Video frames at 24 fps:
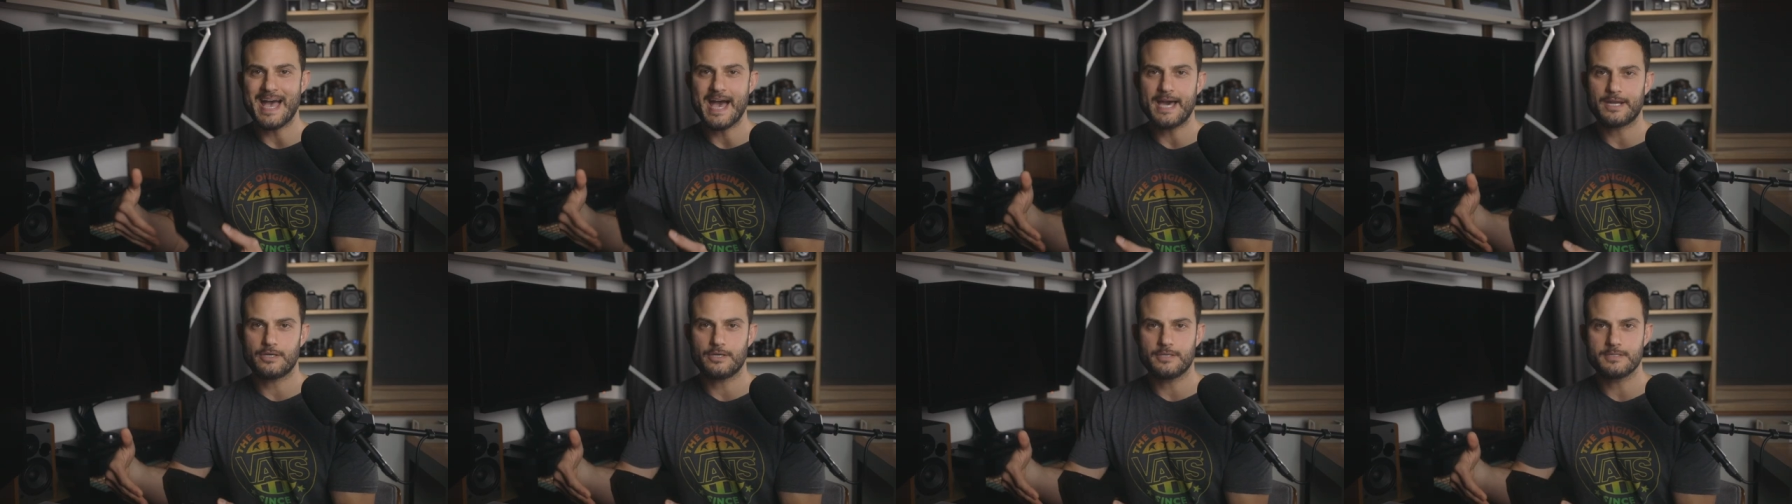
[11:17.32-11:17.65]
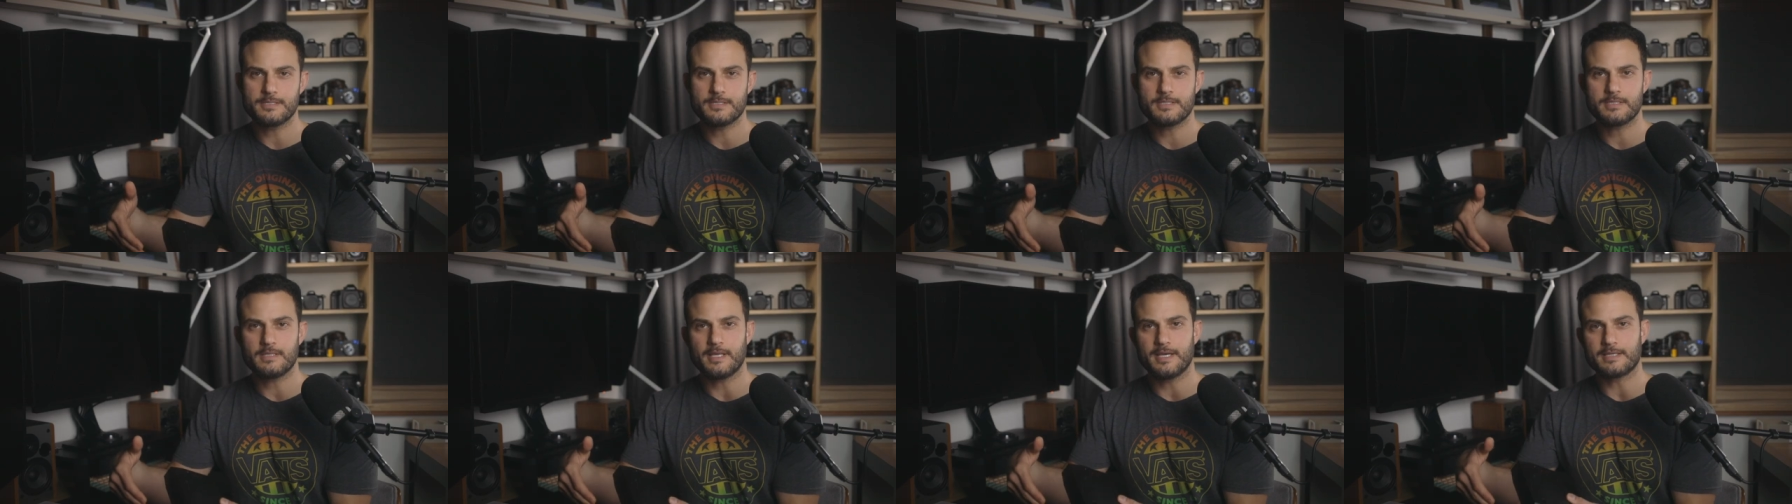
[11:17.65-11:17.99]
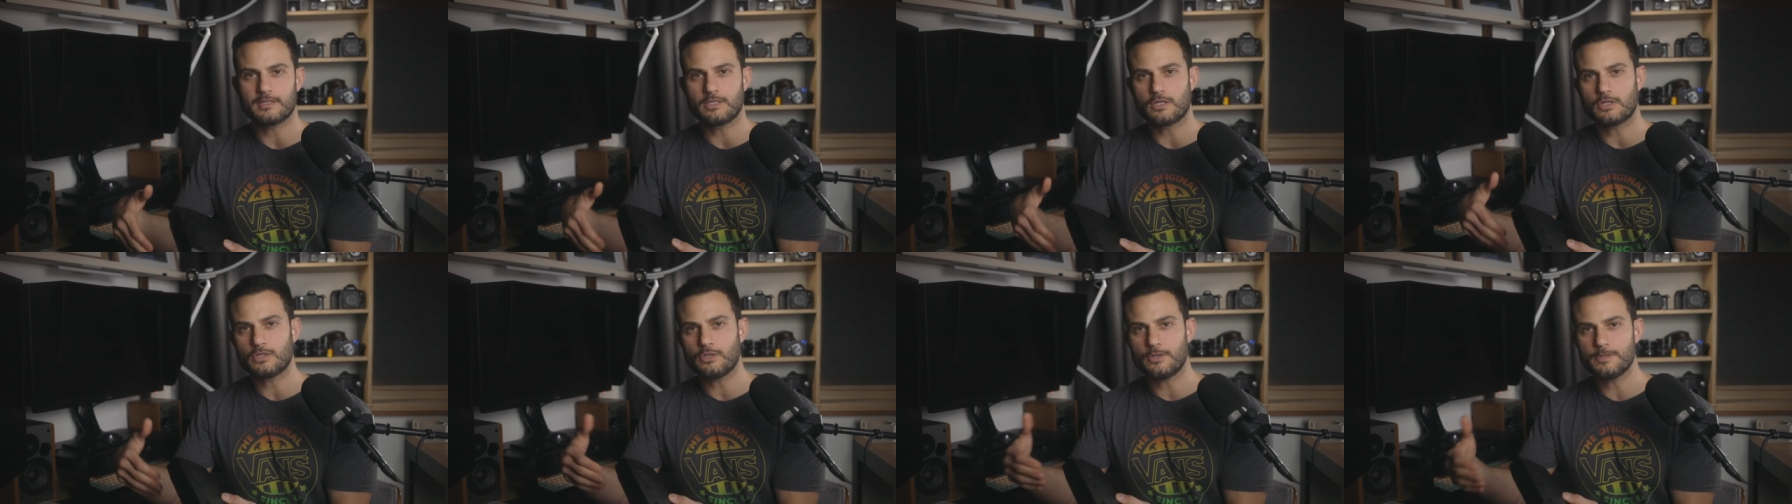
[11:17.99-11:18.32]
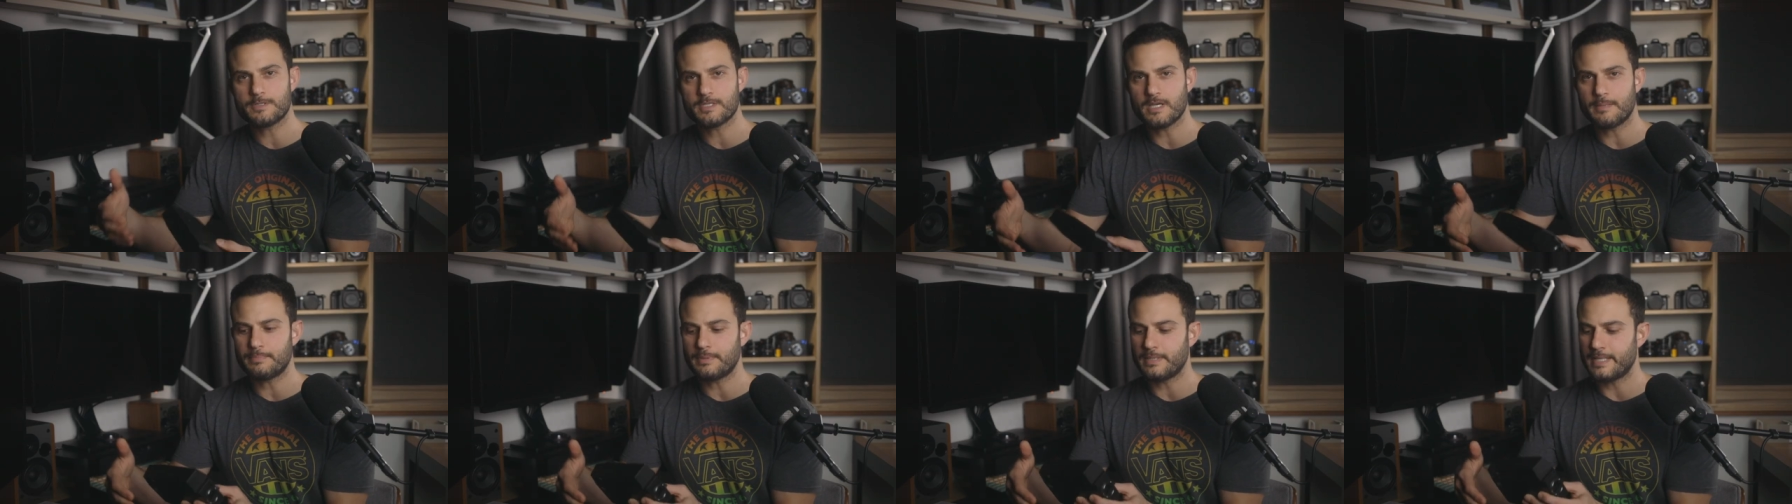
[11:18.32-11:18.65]
add-ons like the
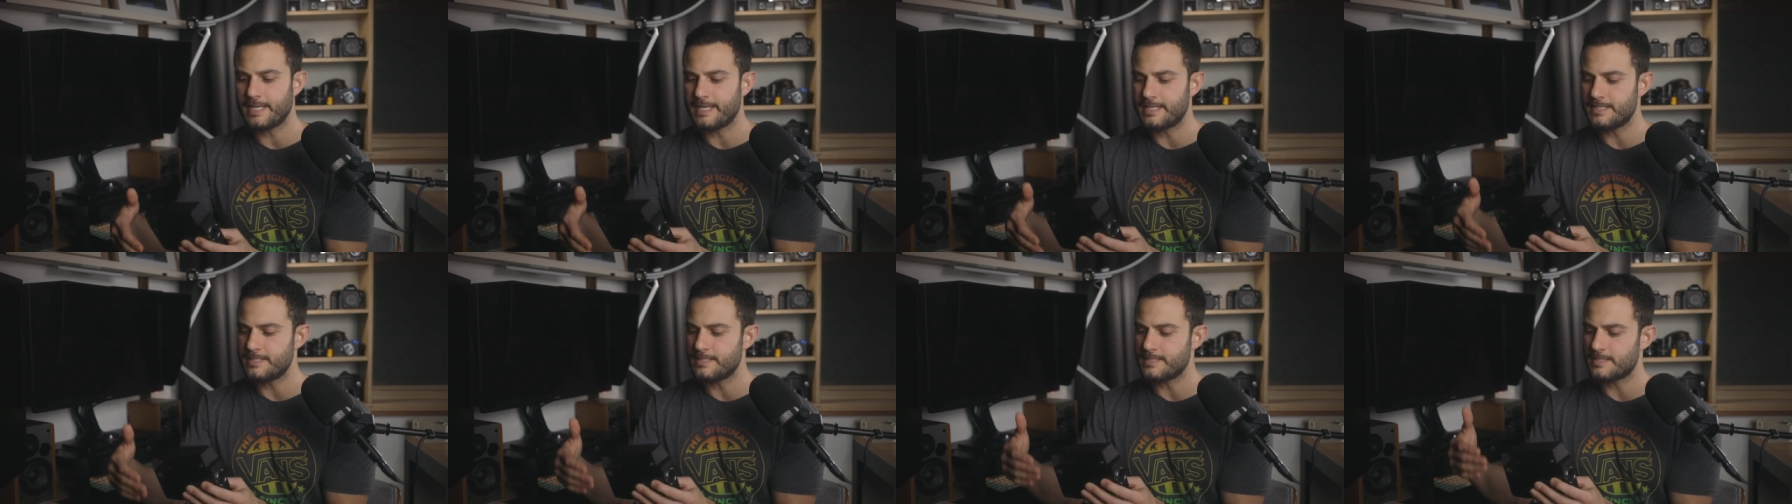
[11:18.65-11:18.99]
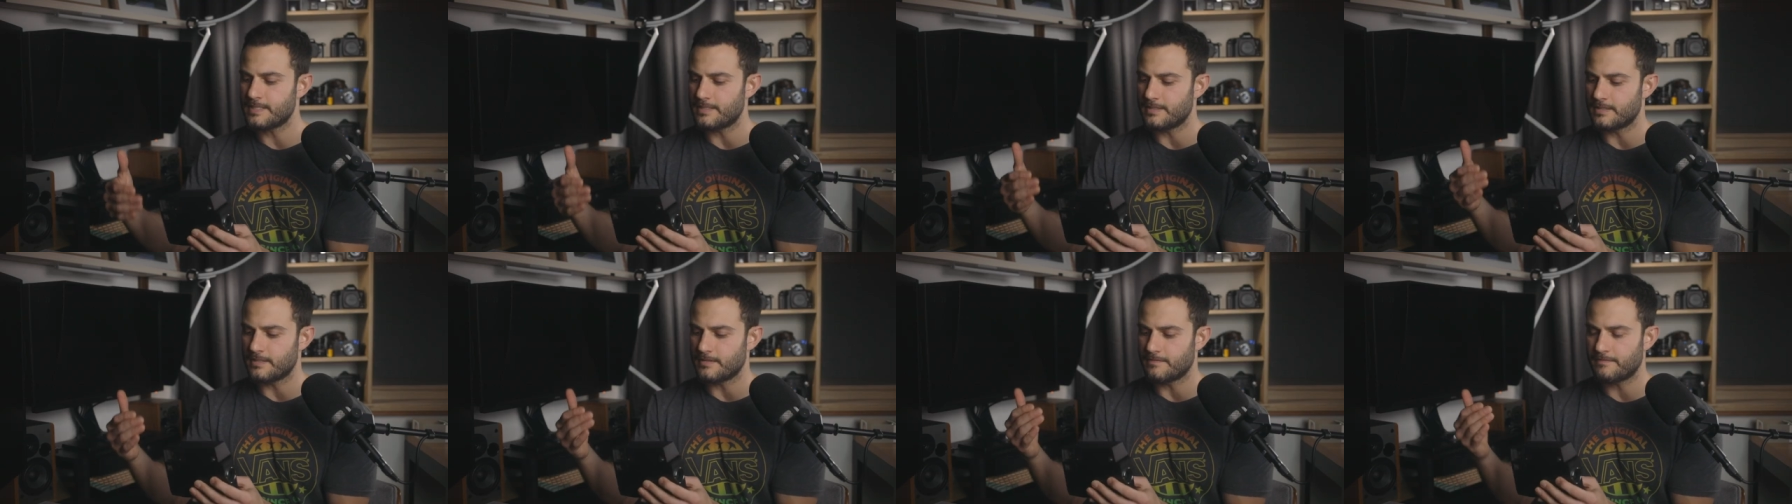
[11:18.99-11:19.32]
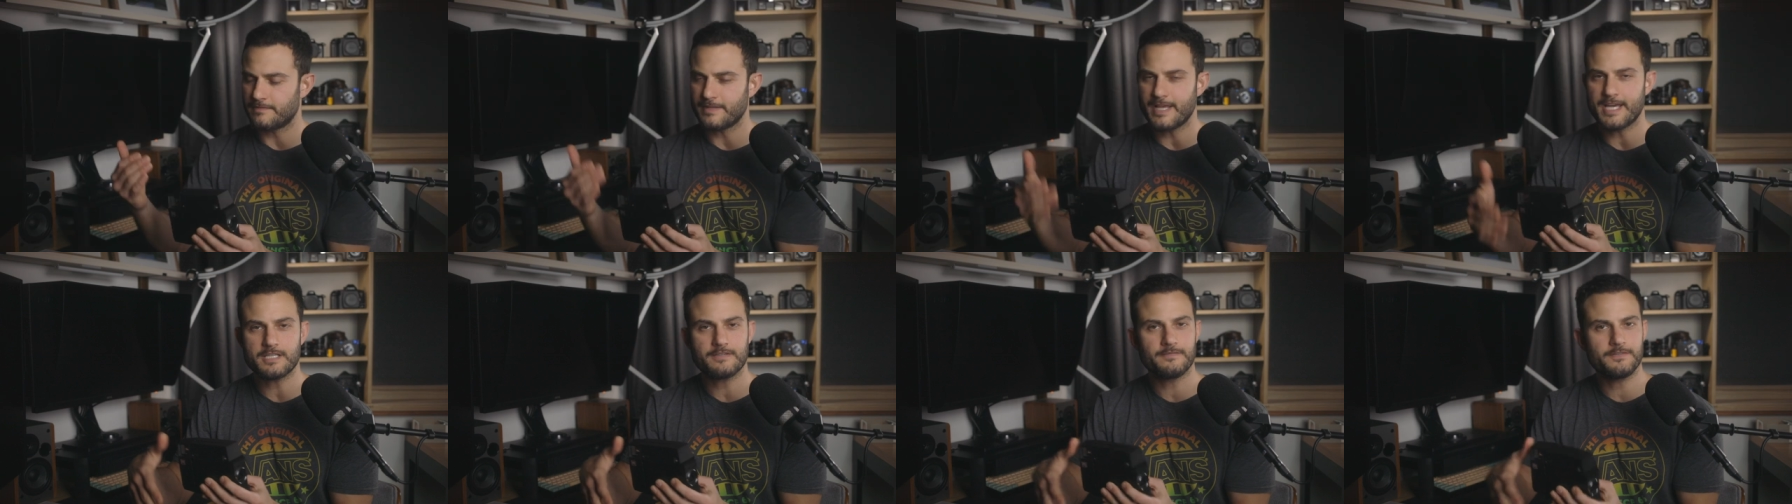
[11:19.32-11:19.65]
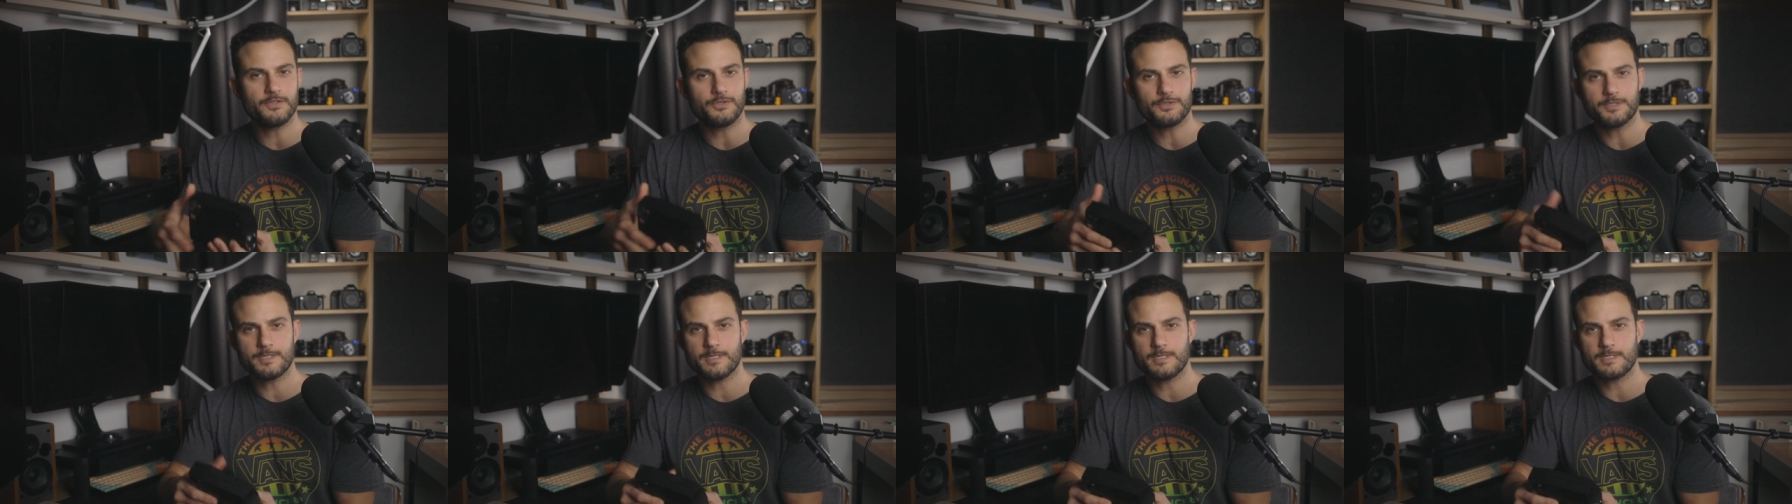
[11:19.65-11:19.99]
close-up lens and the flash
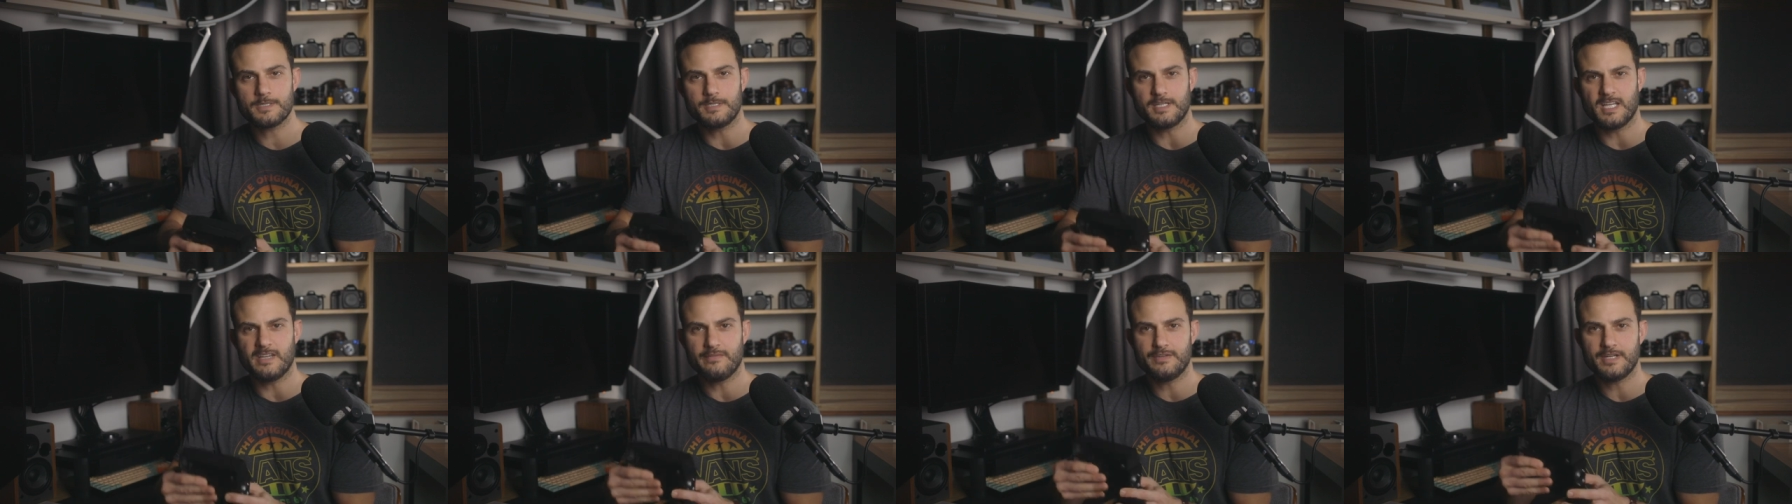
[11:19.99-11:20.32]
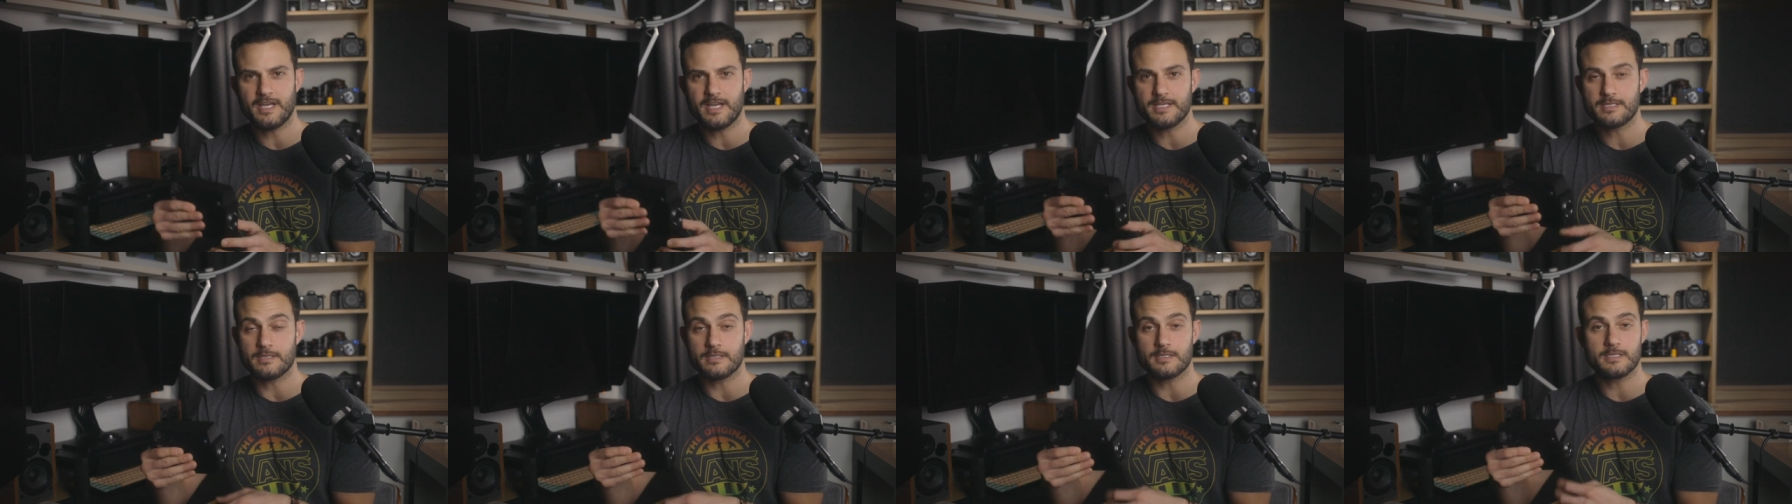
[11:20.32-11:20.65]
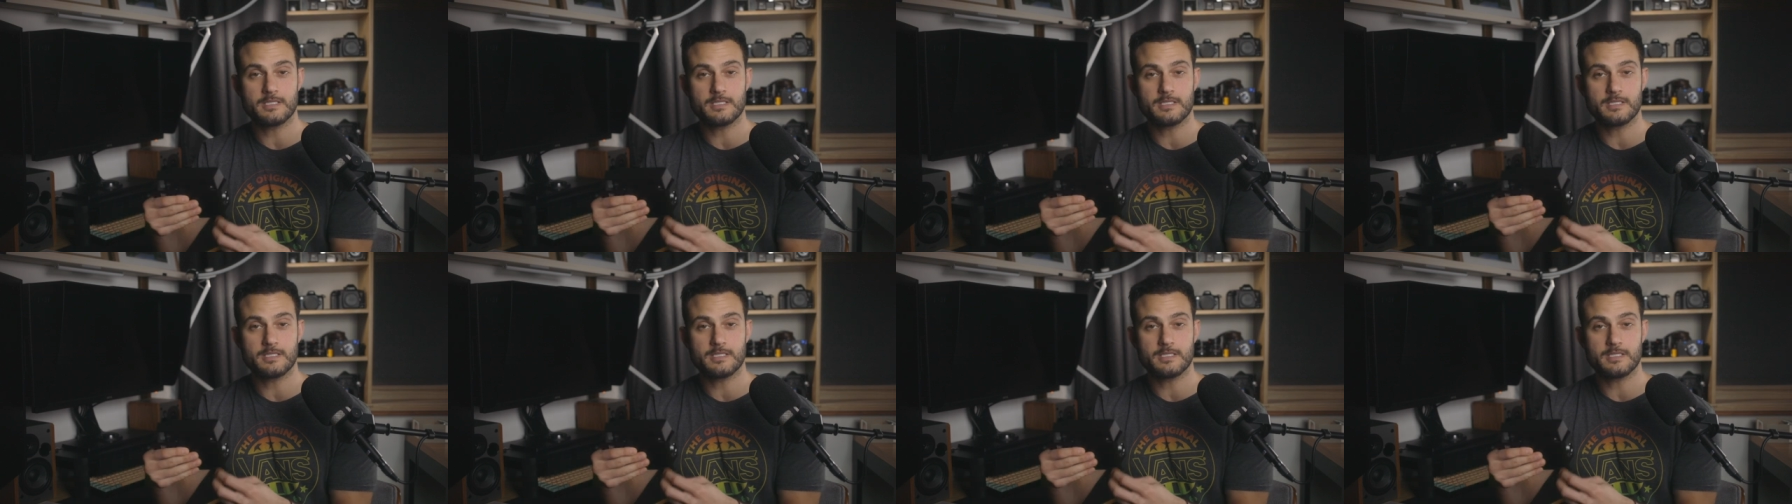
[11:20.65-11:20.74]
filters, and even has the